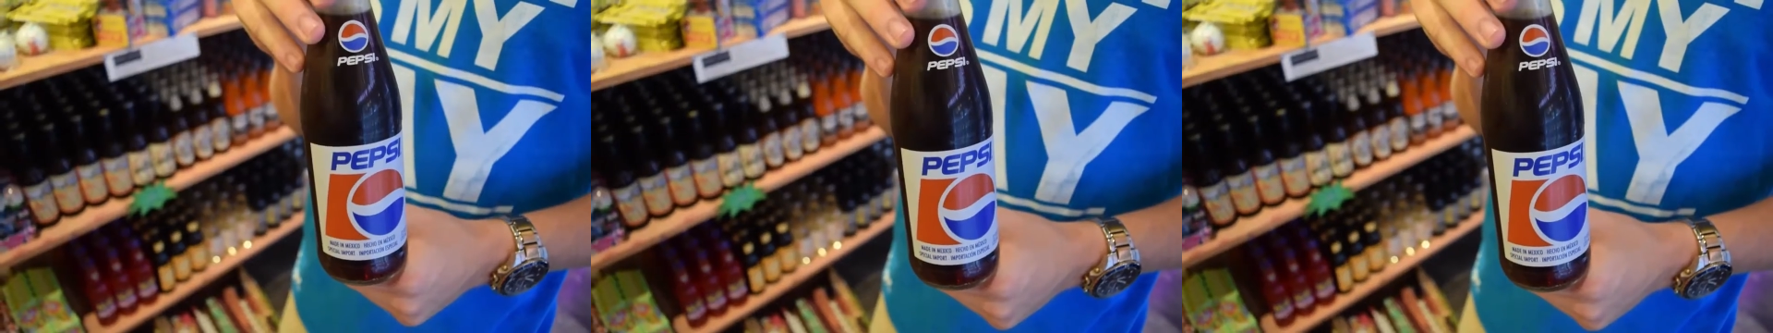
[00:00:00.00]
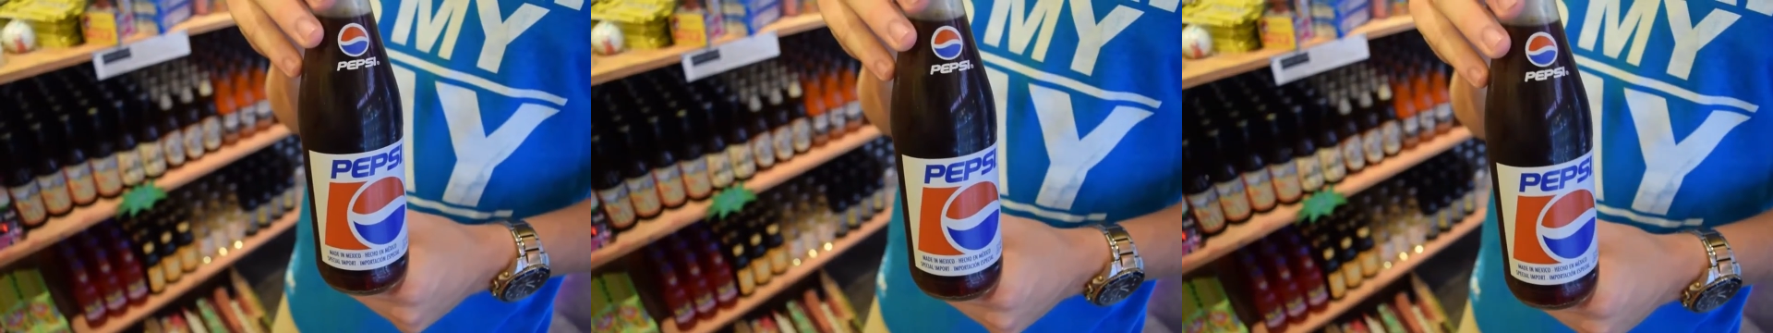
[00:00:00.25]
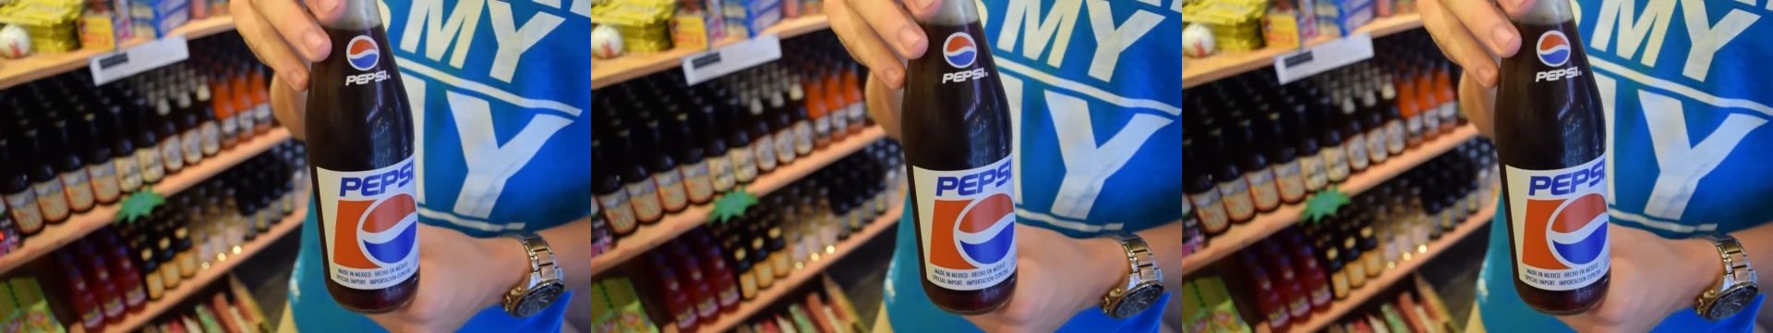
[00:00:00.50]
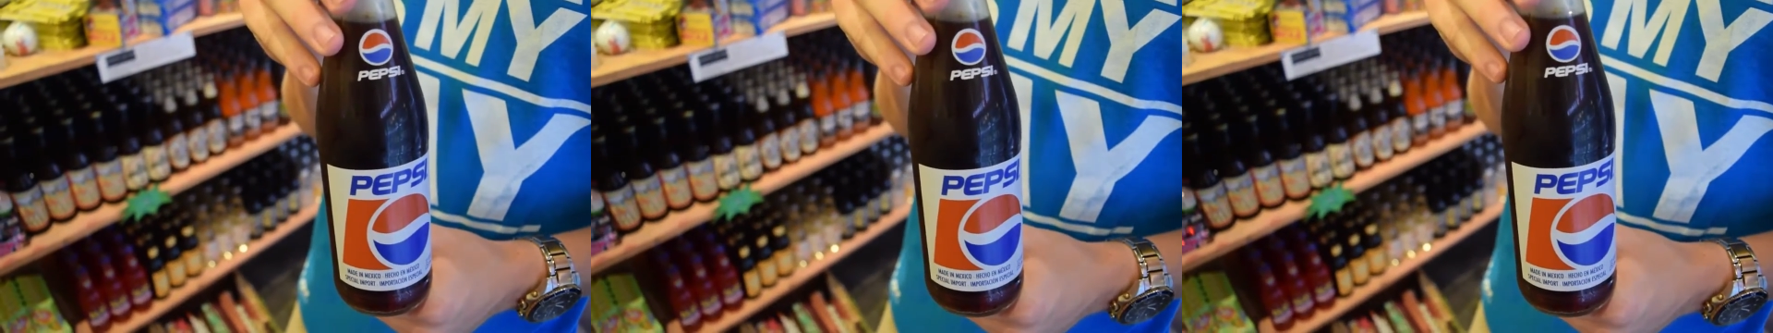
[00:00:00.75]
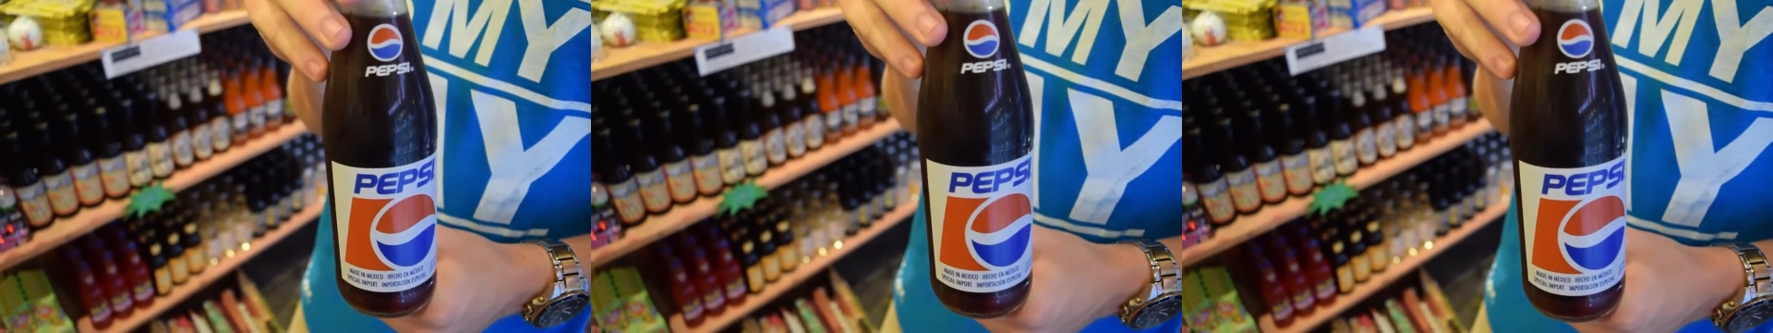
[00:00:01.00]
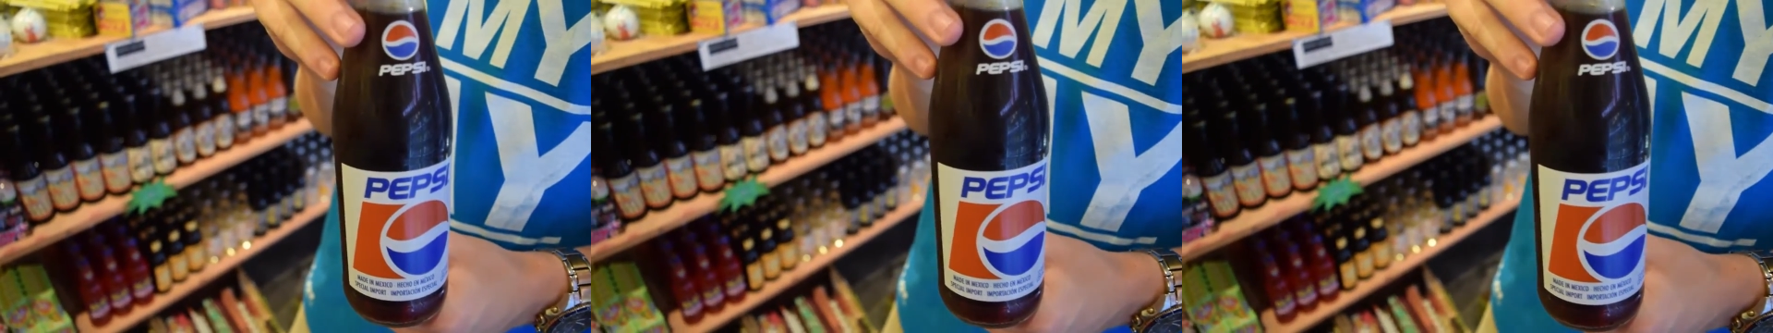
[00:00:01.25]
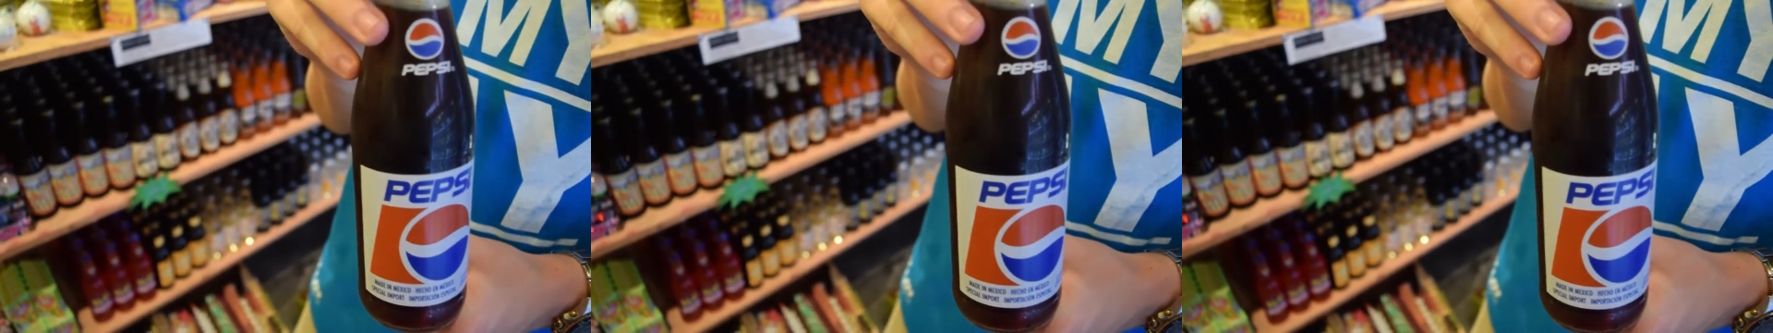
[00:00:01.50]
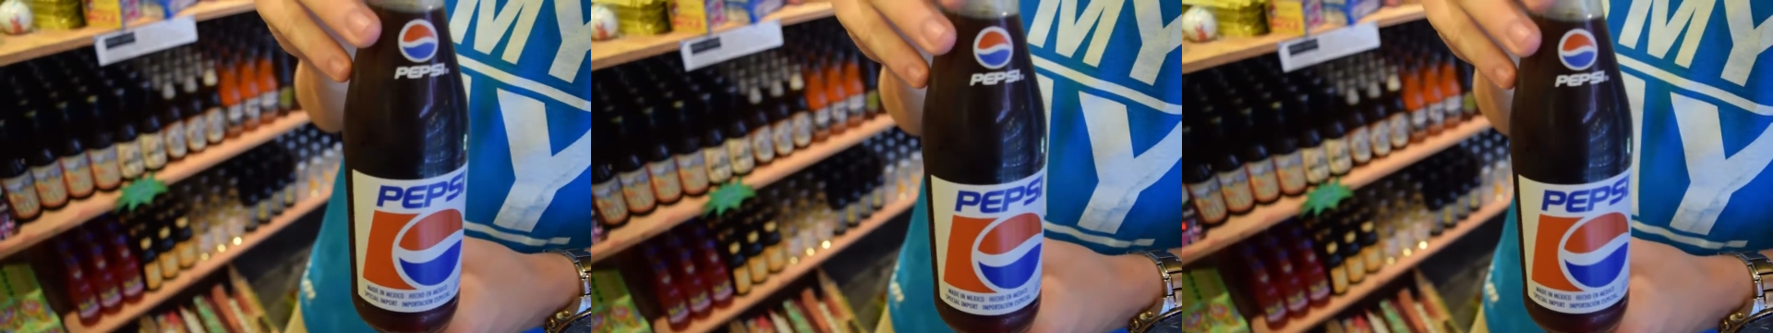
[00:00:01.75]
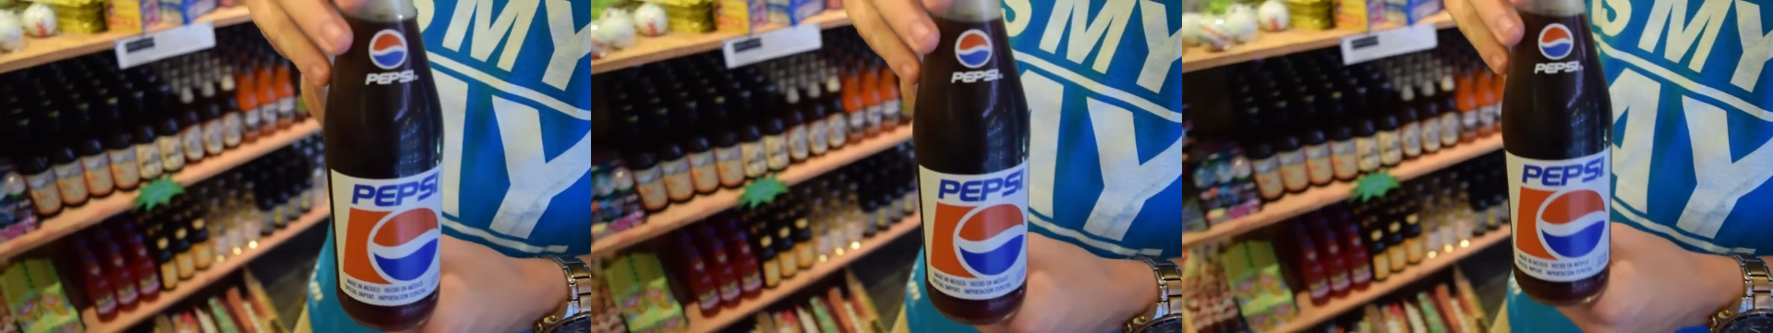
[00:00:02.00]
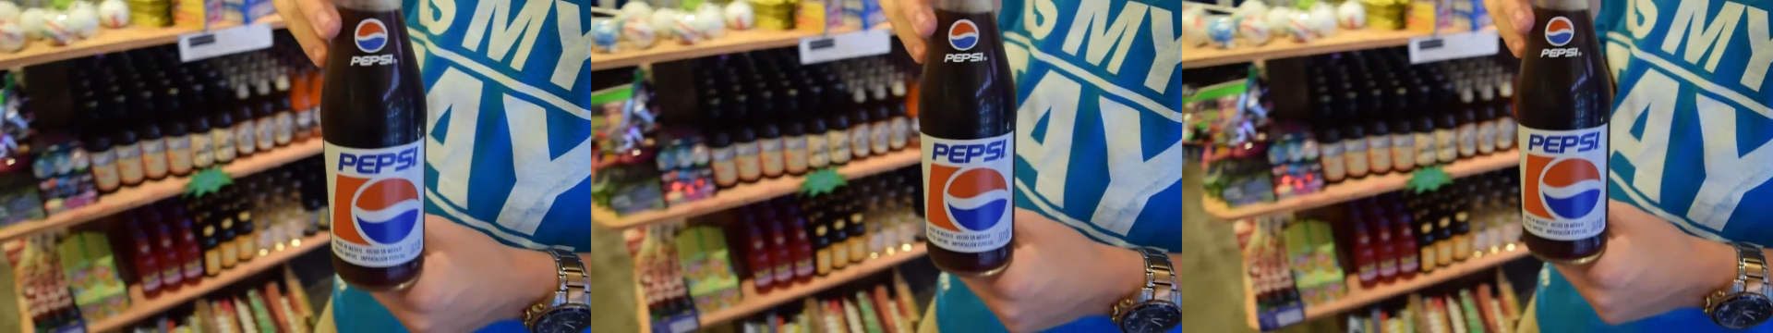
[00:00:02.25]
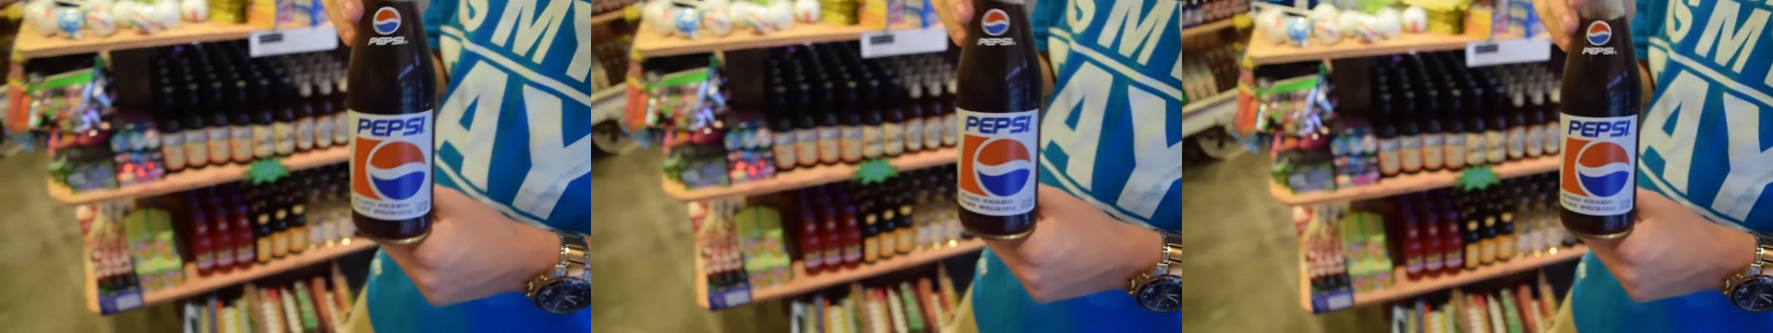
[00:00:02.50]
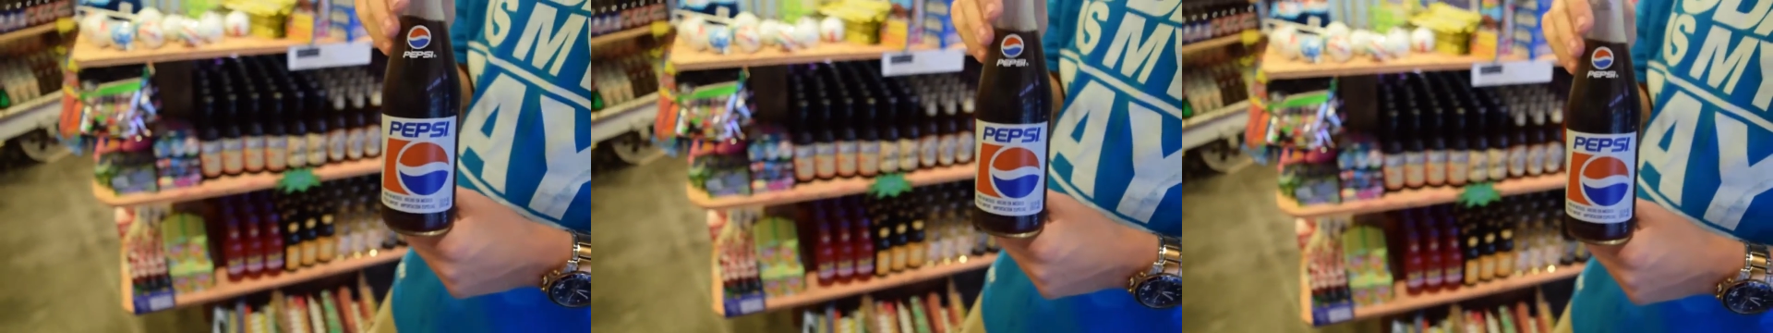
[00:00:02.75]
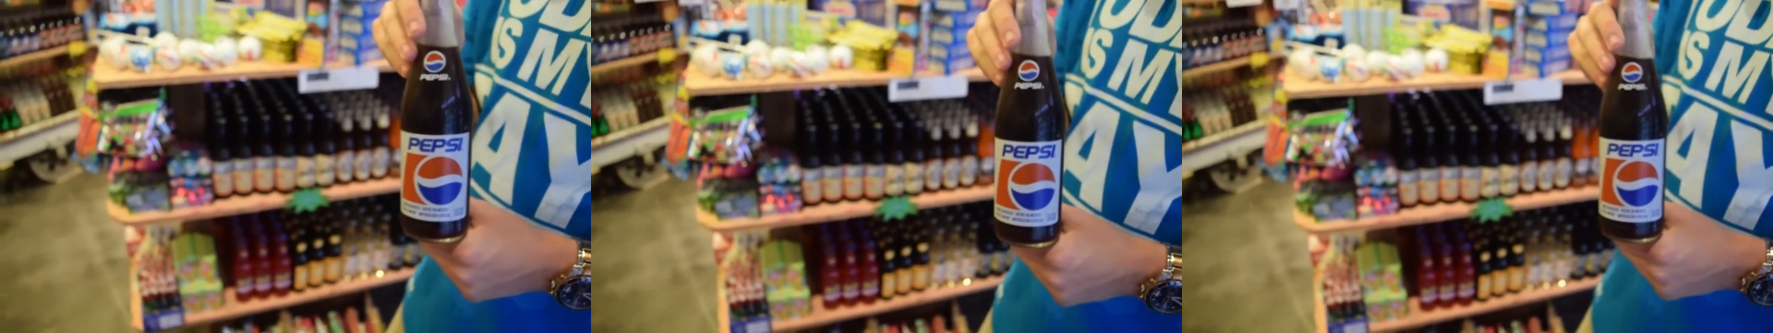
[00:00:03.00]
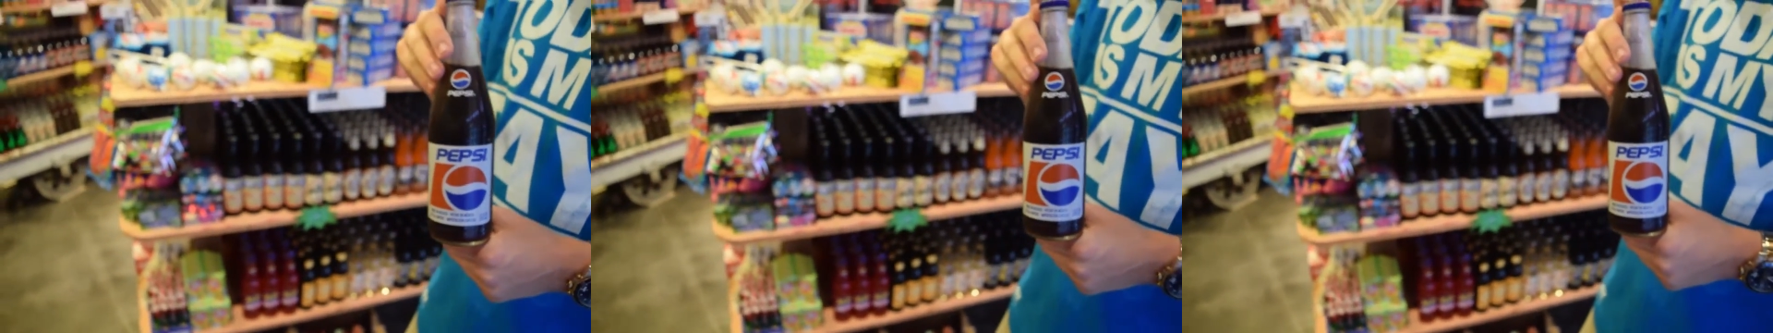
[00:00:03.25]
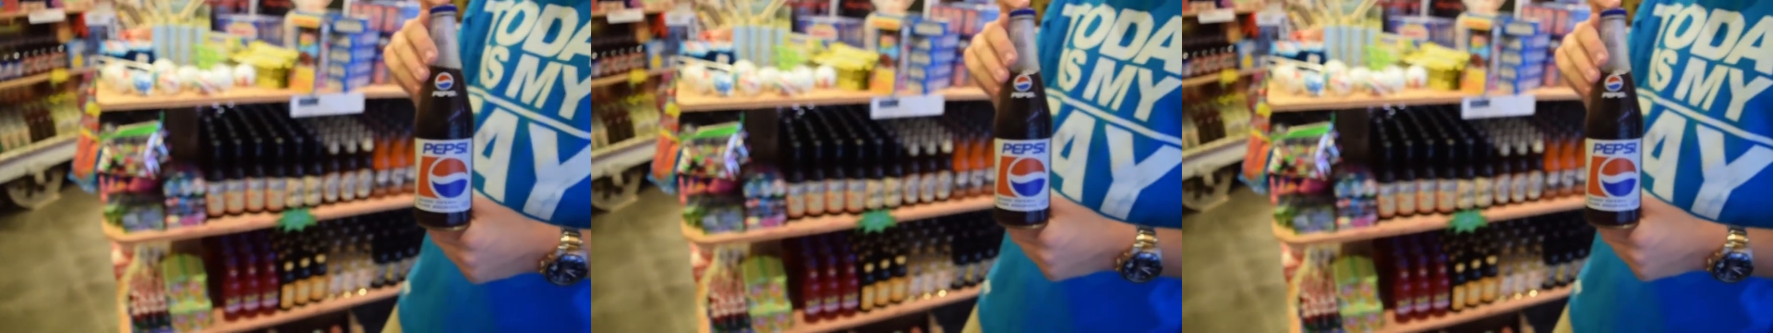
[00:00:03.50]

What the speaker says: (no speaker visible)